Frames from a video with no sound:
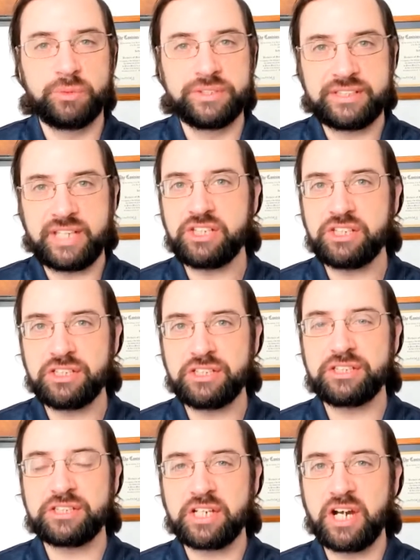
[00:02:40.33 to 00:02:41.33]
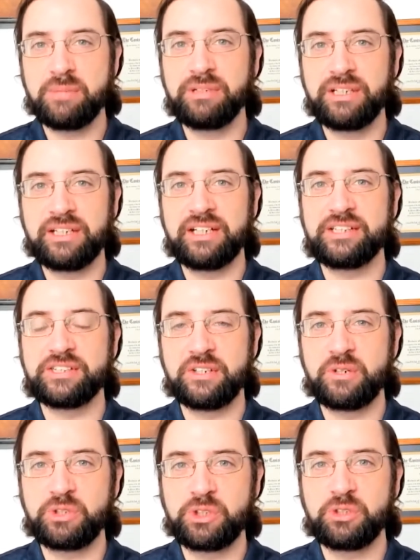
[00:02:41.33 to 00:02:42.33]
recession is coming. And
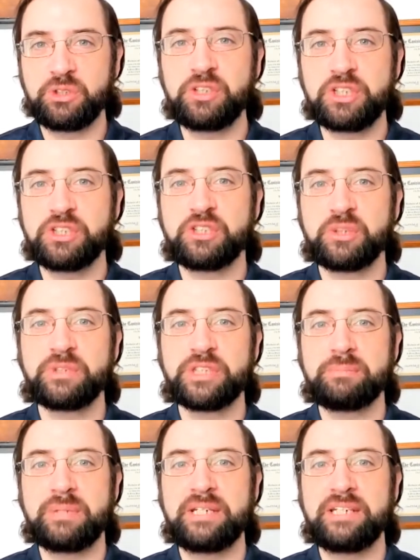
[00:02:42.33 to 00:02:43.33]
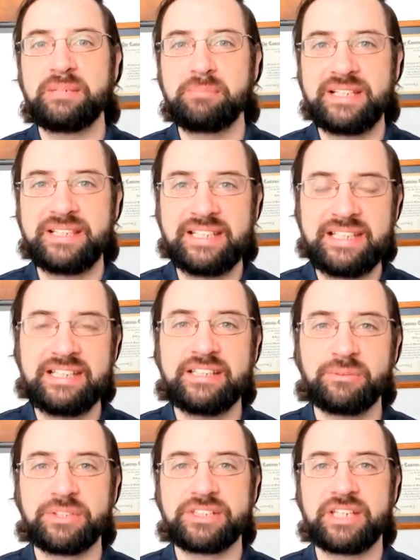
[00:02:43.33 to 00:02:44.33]
so shouldn't consumer spending be
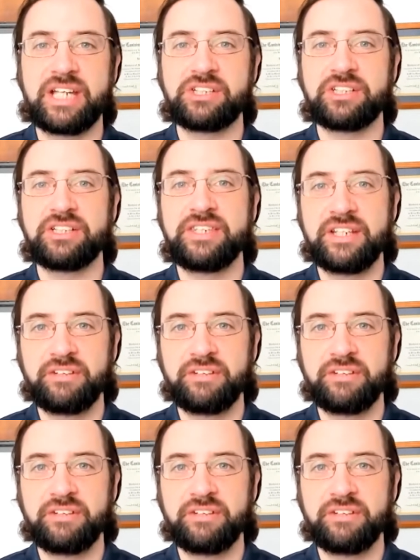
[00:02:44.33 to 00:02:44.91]
leading the recession?